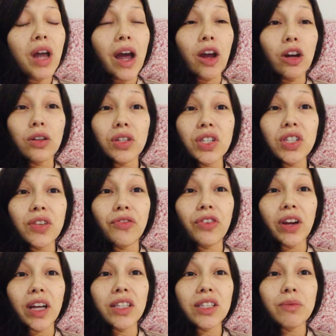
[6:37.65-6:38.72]
I honestly
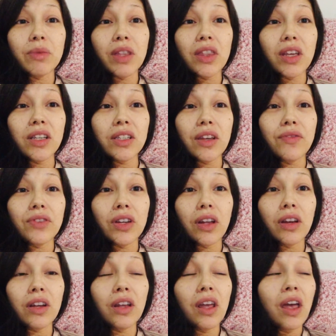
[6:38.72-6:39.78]
forget some of the things I've
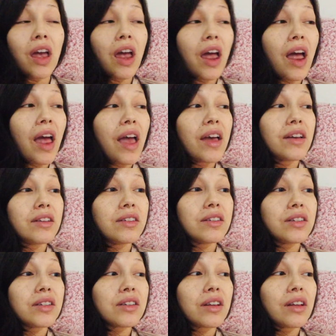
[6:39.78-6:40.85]
done,
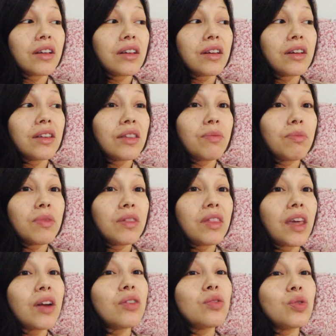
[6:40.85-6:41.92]
and
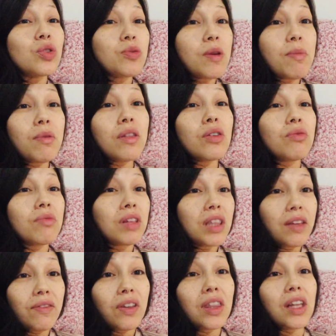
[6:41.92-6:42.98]
those people are
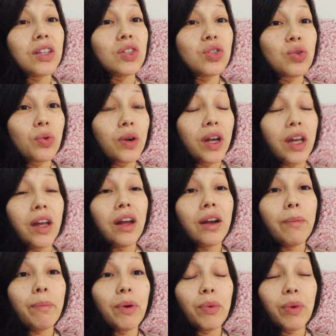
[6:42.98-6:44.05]
reliving that story,
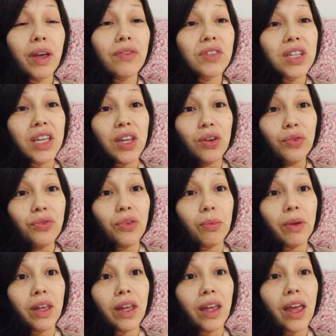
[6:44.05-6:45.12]
but we have to heal
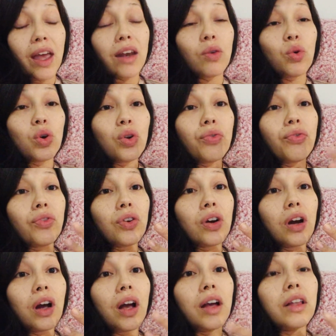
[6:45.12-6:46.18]
from it in order
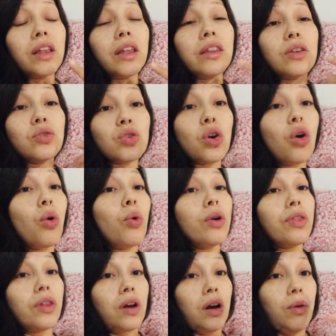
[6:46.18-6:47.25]
for, and there's a
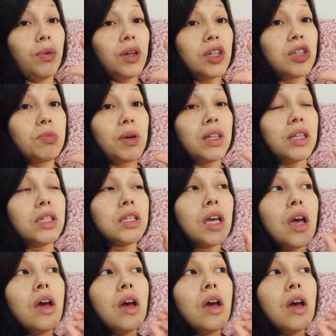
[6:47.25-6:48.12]
cord there. I want to explain this.